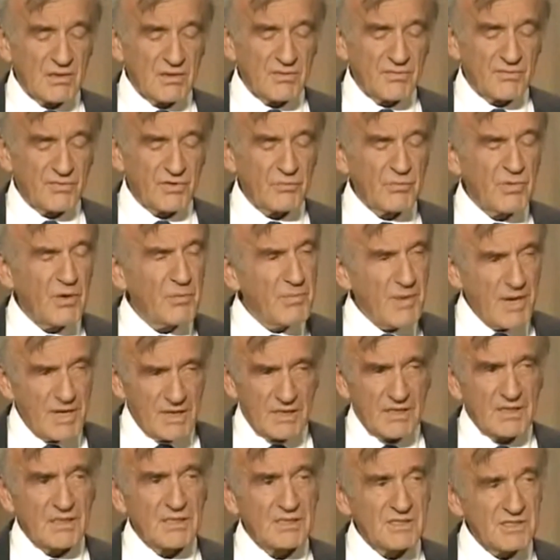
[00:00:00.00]
from
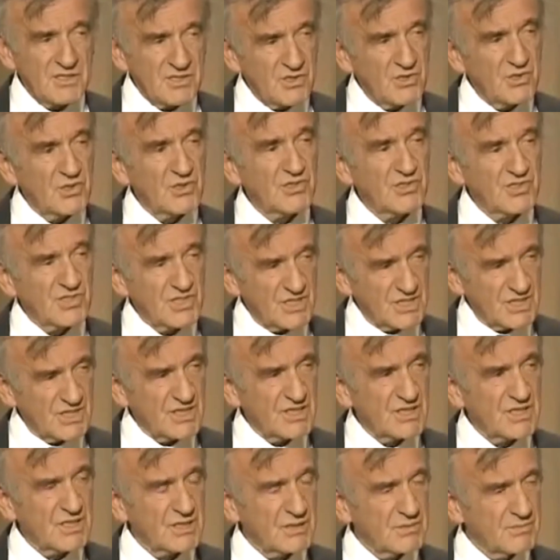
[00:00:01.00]
American
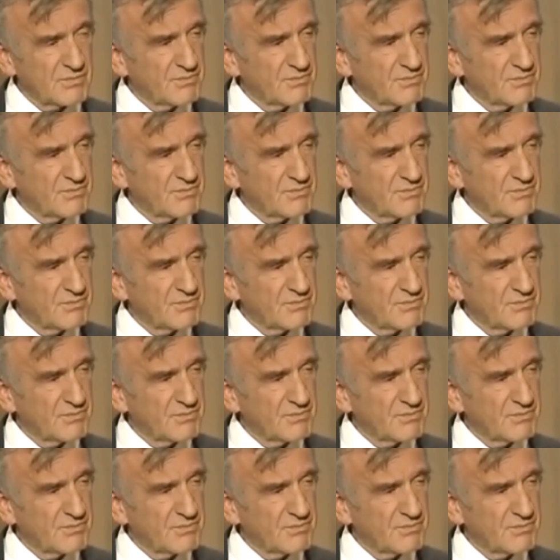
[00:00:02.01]
sources.